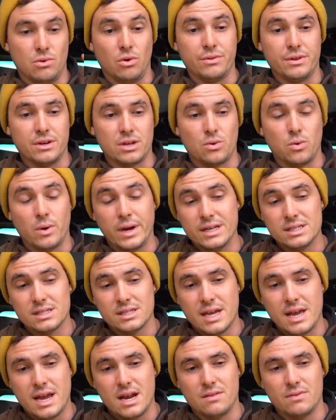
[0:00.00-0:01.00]
north into
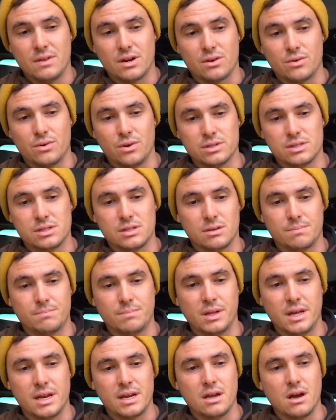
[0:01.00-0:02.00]
Queensland, and then across the
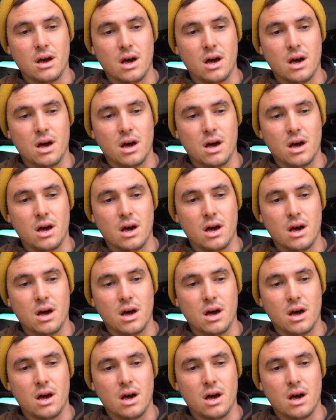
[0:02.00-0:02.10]
Plenty